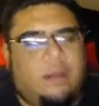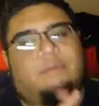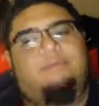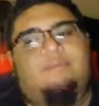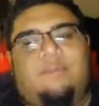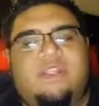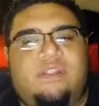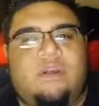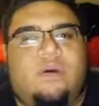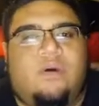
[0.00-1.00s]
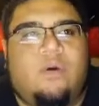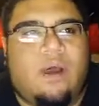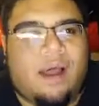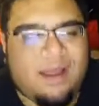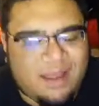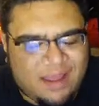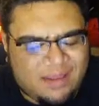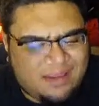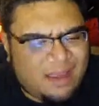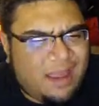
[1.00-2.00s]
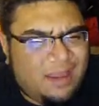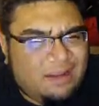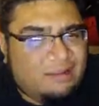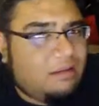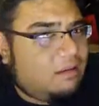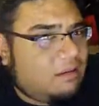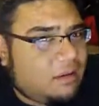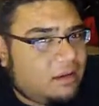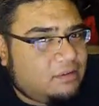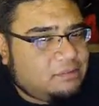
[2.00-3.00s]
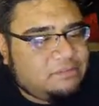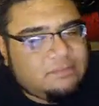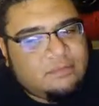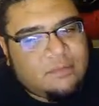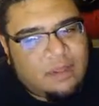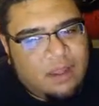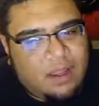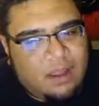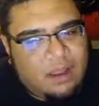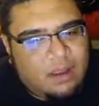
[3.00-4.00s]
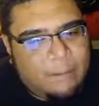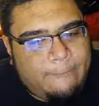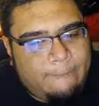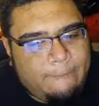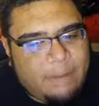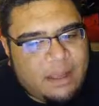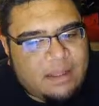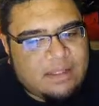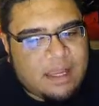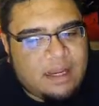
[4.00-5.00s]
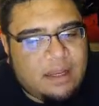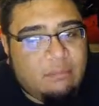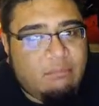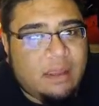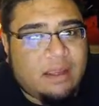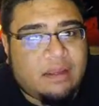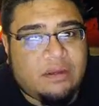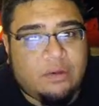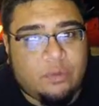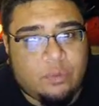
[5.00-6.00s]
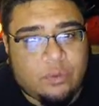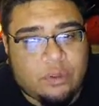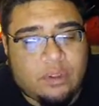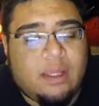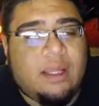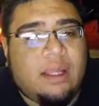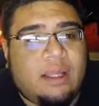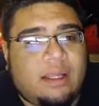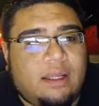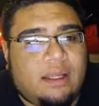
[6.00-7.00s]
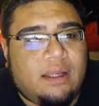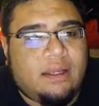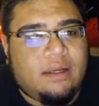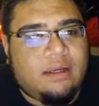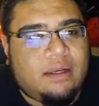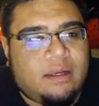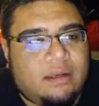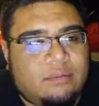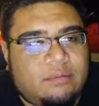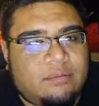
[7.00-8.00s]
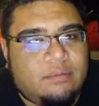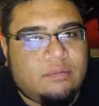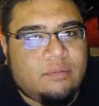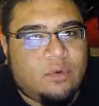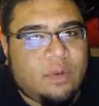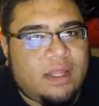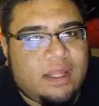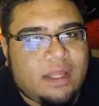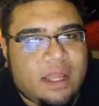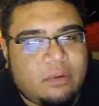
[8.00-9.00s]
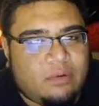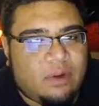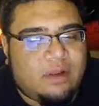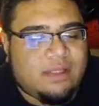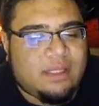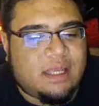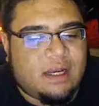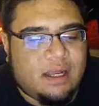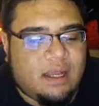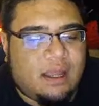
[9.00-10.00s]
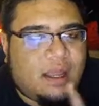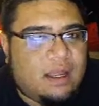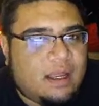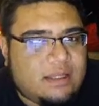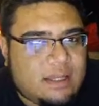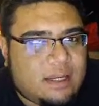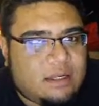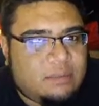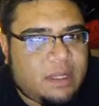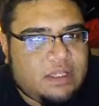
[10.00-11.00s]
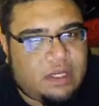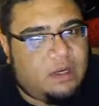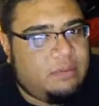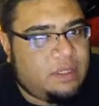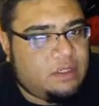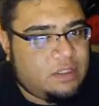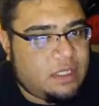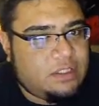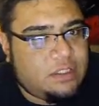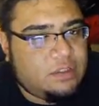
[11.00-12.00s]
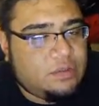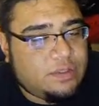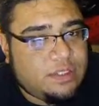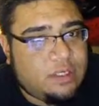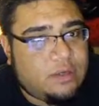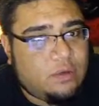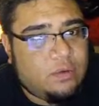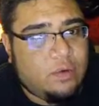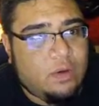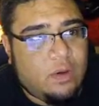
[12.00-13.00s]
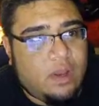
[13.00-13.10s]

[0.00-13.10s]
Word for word: Okay, so I got tagged again um, by this guy named Manga Dude, and um, the way they came around is that I got tagged by Jeremy JJ Lucido,